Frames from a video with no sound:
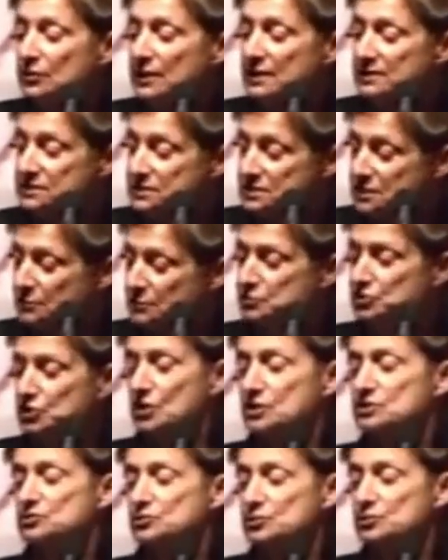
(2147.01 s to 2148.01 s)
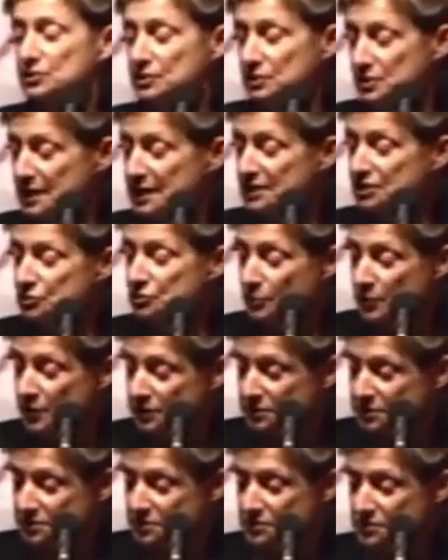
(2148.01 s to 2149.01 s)
as subjects within
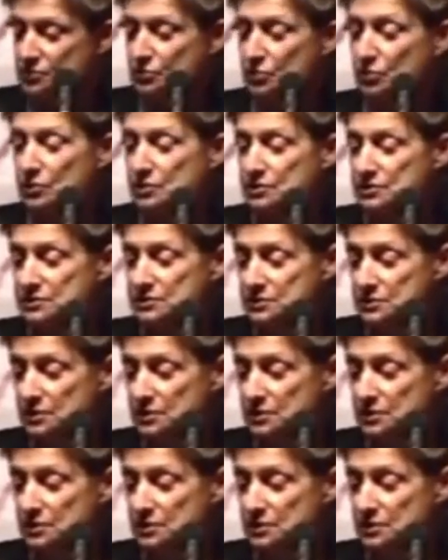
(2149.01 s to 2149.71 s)
hegemonic discourse?